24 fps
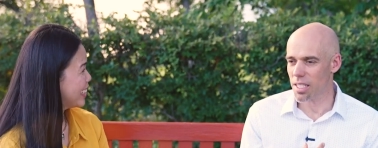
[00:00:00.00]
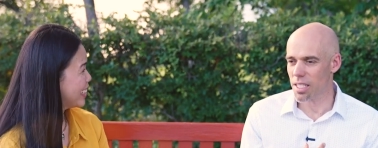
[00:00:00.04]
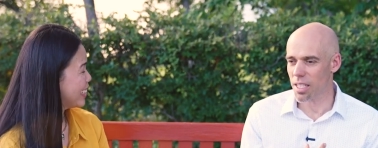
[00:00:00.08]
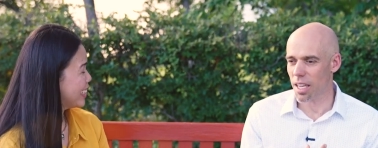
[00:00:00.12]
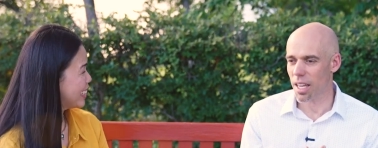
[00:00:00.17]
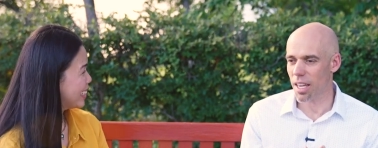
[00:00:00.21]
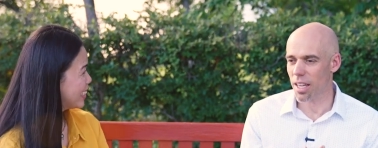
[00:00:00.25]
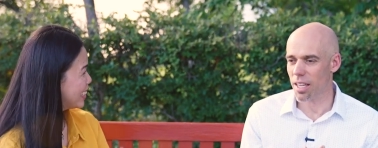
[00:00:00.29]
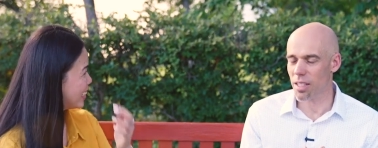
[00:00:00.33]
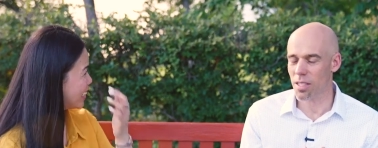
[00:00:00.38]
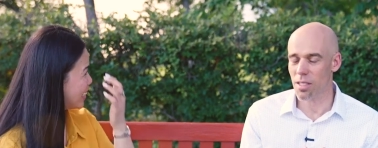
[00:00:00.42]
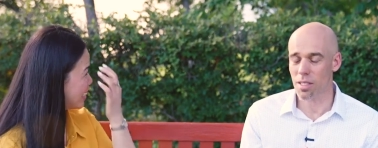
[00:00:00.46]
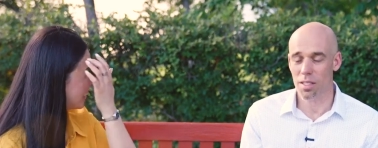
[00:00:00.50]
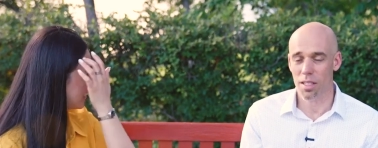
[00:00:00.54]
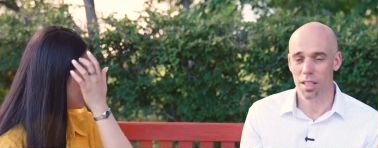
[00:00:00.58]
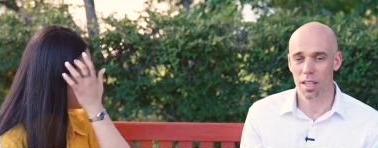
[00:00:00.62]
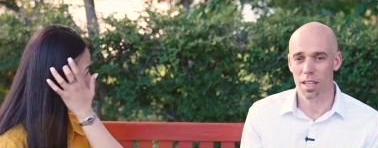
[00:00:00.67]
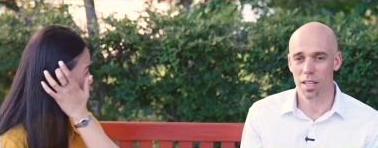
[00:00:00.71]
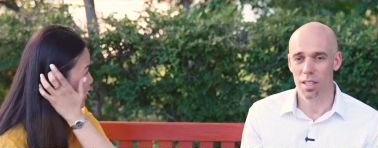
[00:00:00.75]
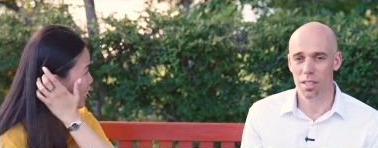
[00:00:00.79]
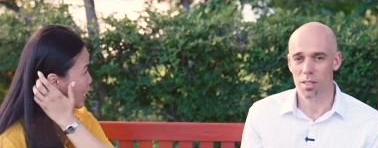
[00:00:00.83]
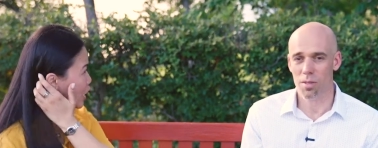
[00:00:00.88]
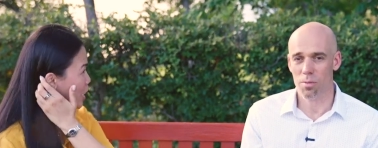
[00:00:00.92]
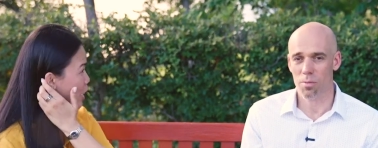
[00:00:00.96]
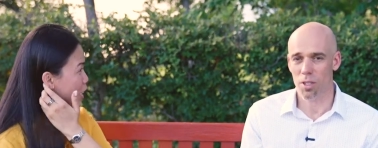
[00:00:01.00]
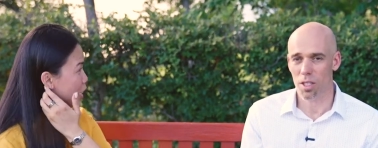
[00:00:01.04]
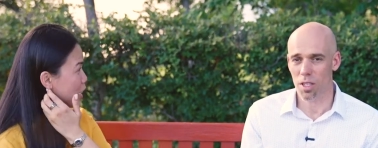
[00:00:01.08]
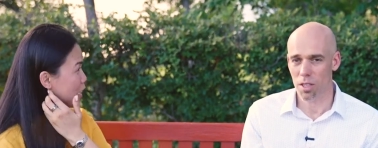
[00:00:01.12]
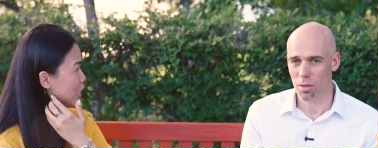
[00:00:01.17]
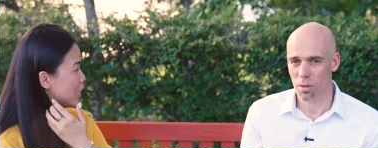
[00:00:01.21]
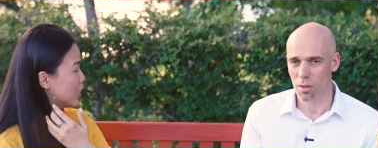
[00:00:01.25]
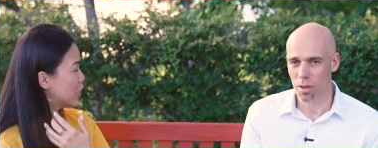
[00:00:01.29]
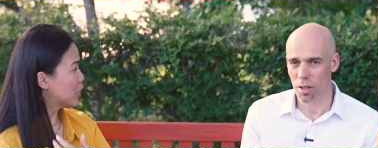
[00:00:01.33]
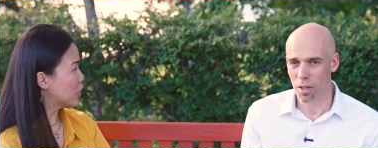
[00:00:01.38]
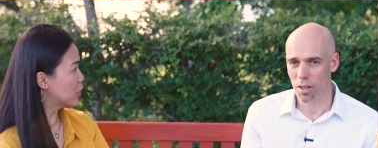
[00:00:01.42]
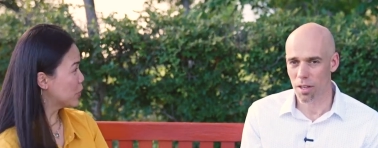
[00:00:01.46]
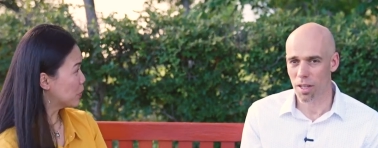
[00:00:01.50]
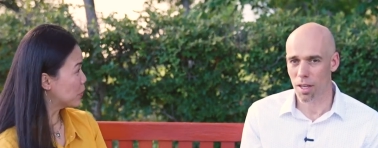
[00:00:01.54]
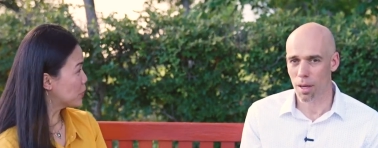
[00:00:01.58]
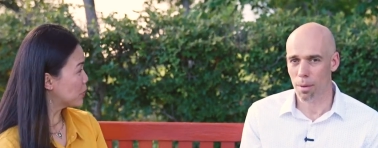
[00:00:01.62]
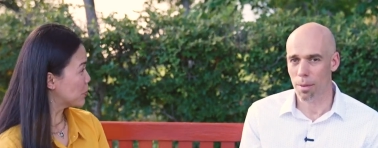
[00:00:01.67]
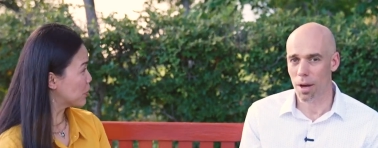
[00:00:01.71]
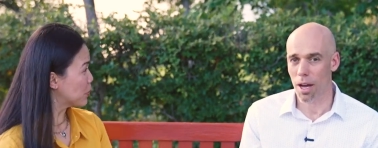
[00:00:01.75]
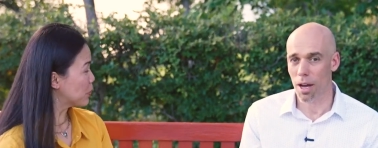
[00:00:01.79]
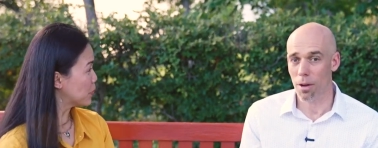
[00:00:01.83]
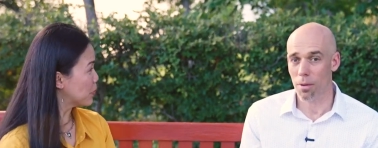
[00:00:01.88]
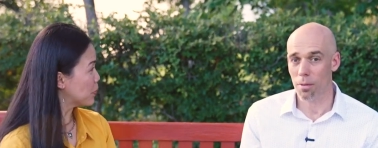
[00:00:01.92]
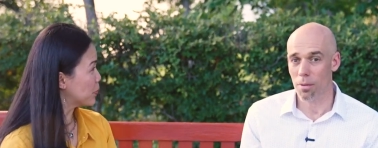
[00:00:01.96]
Speaker 1: say is is when you're learning
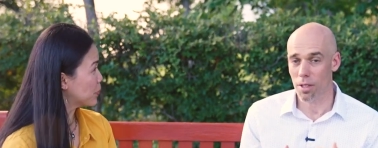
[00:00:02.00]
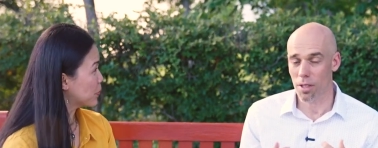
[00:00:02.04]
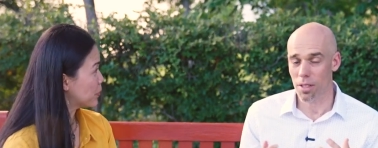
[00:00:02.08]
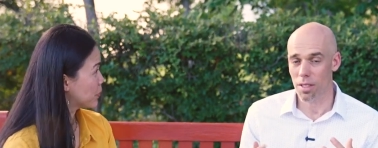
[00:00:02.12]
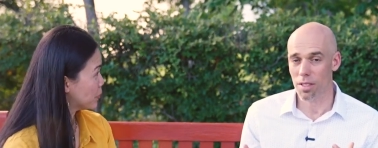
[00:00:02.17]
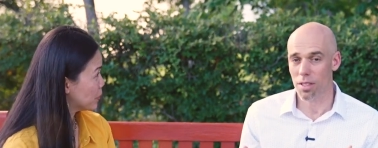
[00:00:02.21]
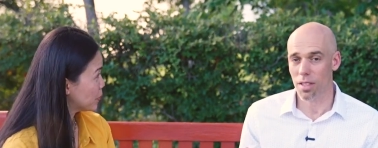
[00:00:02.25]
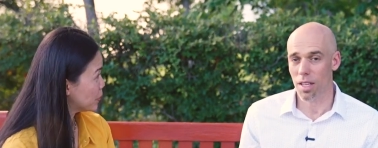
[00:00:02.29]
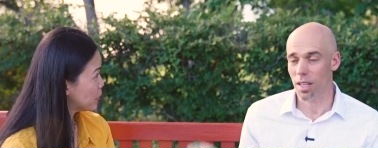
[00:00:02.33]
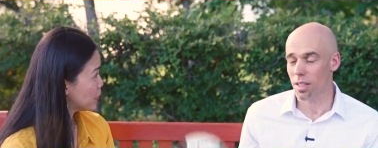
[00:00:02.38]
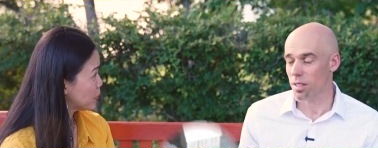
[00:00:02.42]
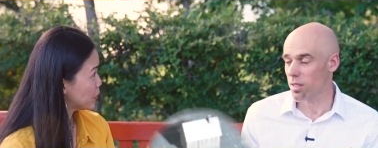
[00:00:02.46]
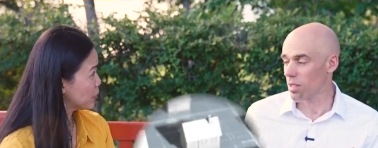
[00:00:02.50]
about real estate